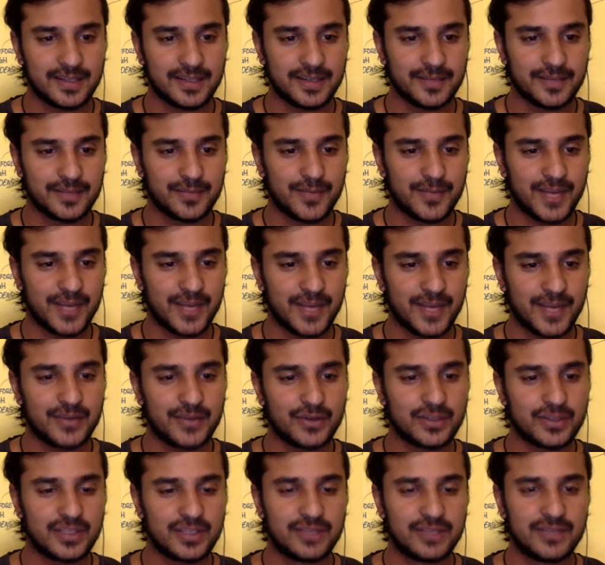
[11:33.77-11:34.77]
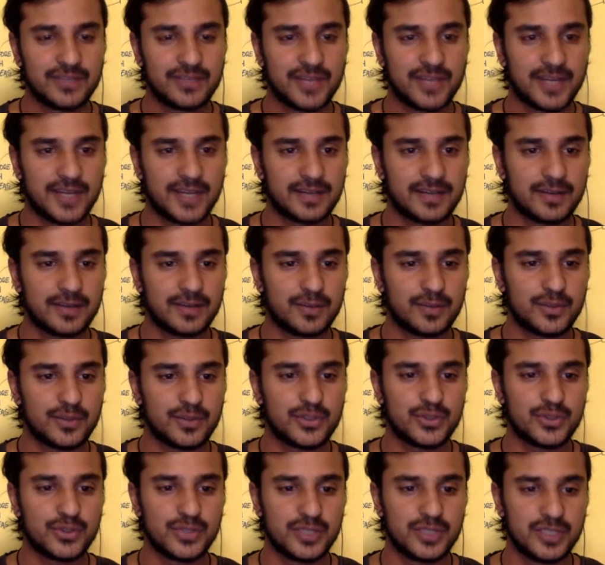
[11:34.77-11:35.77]
might not give that
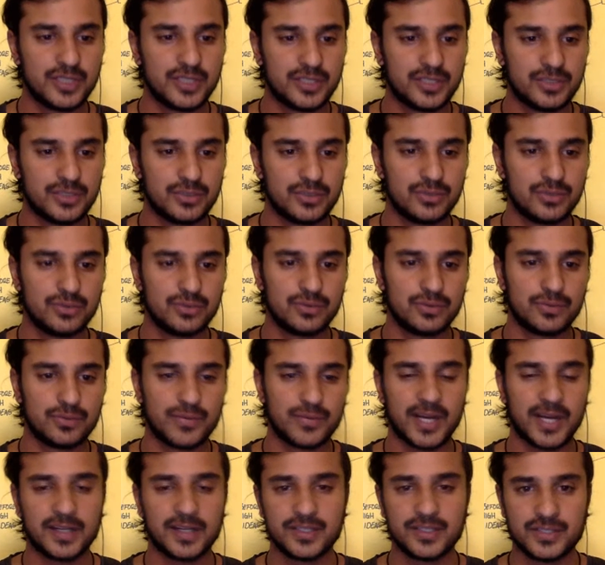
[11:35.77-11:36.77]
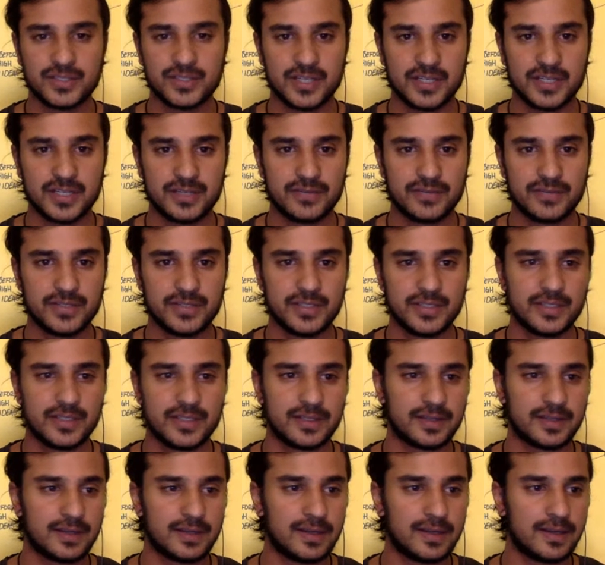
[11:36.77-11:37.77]
opportunity to practice
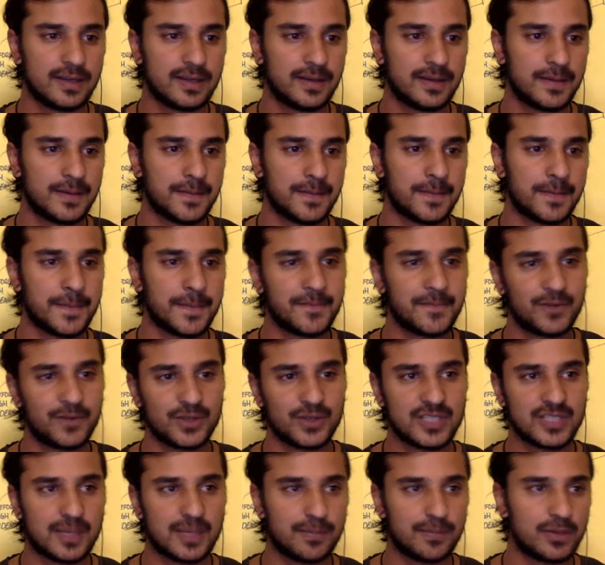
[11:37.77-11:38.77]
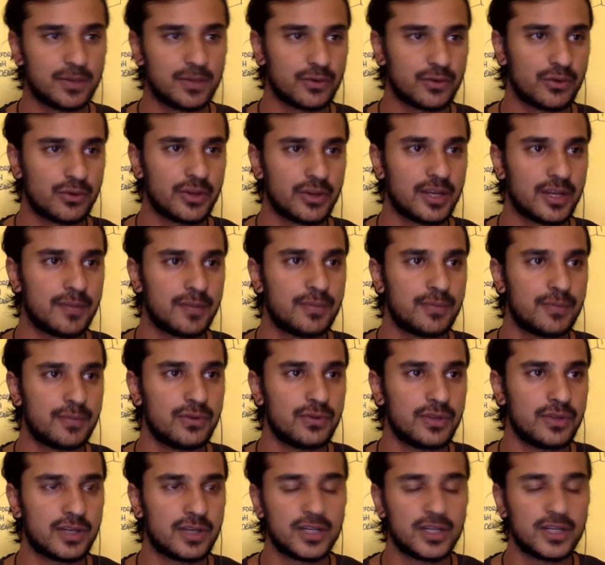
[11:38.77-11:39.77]
creativity, for example, growing up
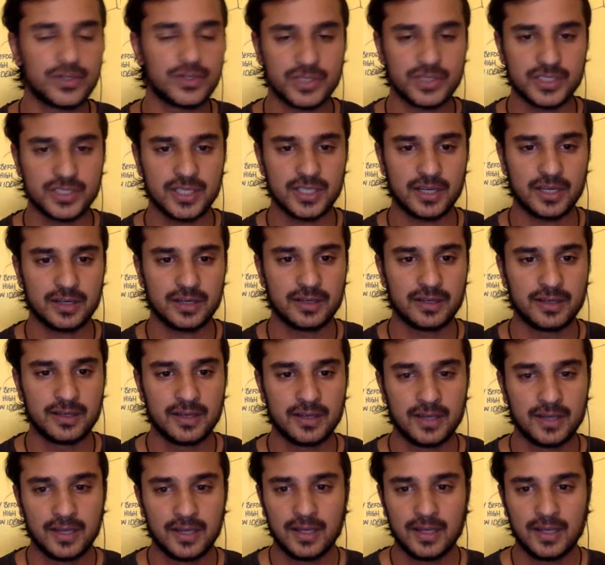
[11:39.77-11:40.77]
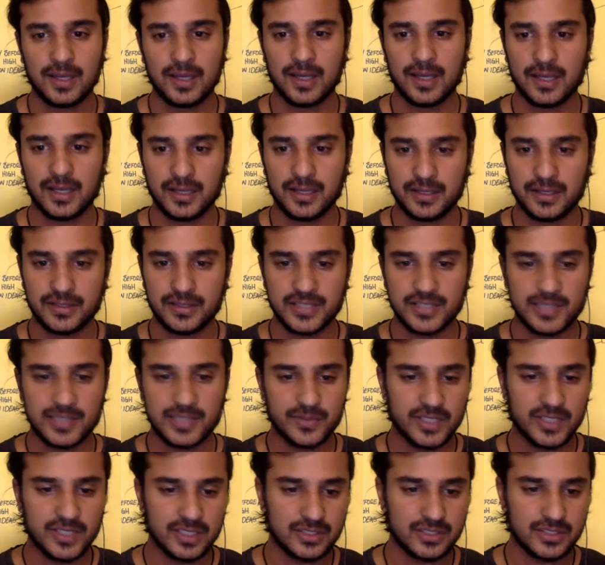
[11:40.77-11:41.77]
on the countryside. And
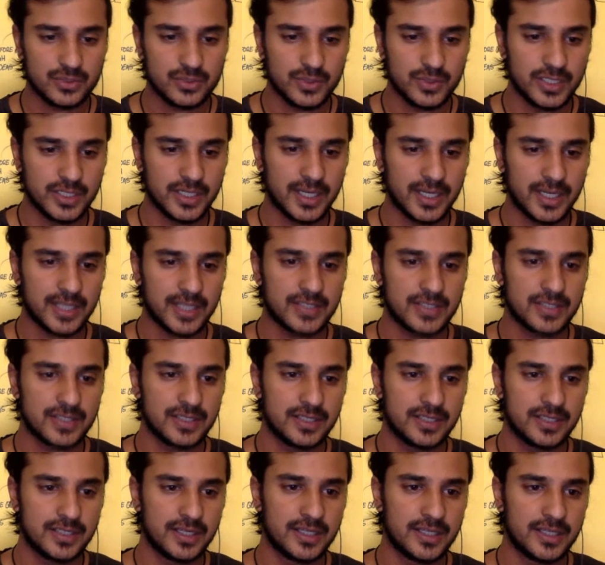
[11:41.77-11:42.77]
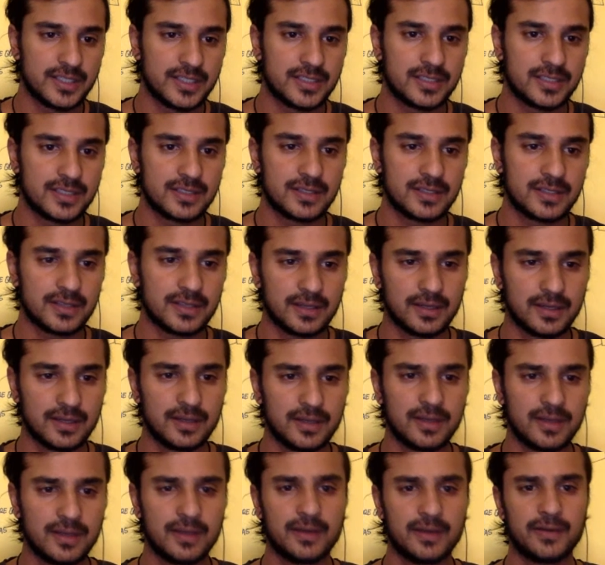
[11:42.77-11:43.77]
same thing in Sweden, actually. There's
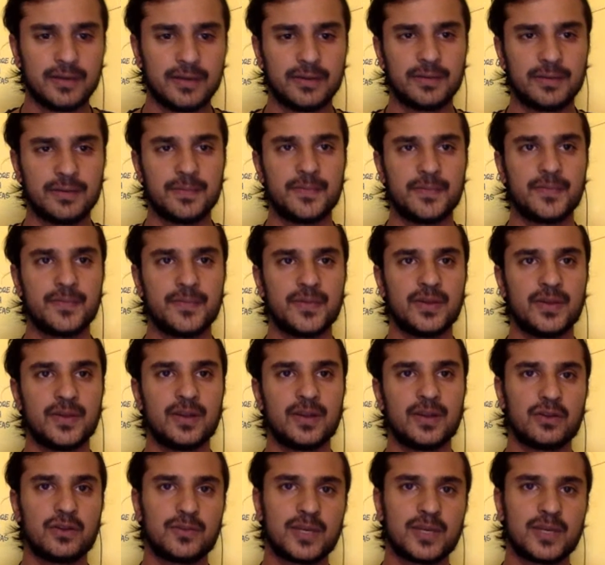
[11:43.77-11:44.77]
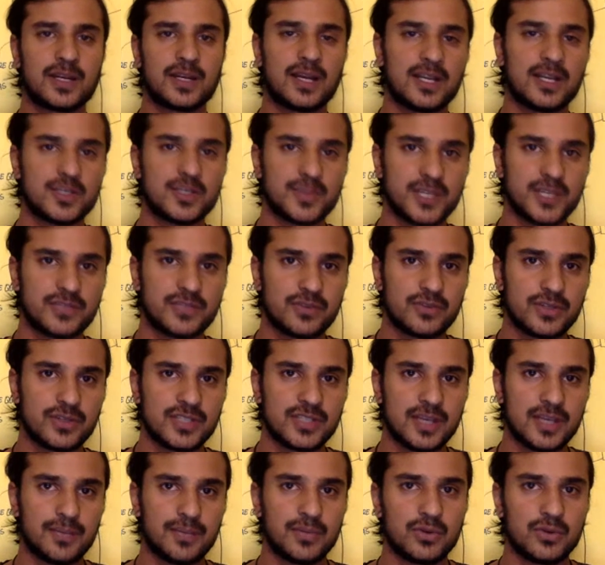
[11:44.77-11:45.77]
a lot of my classmates, for
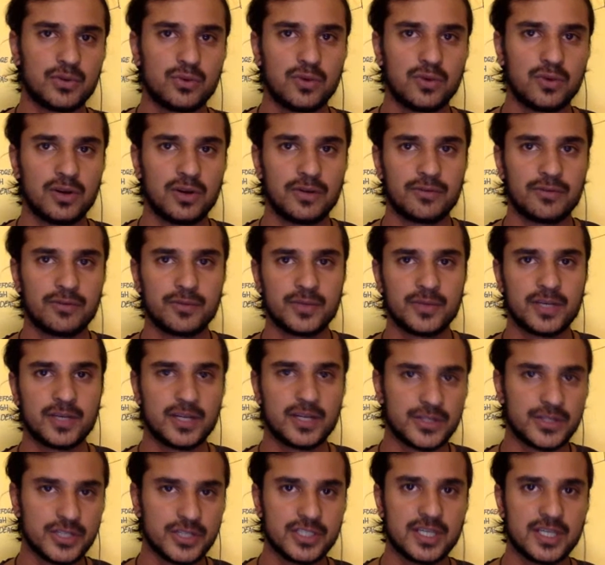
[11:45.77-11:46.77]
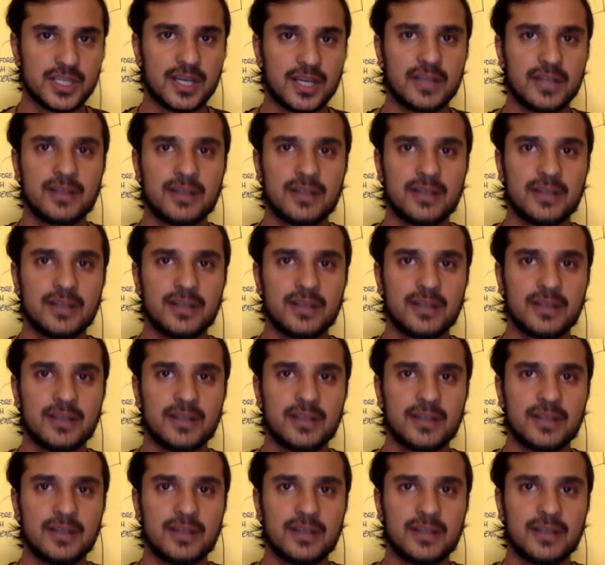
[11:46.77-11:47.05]
example, who were from the countryside.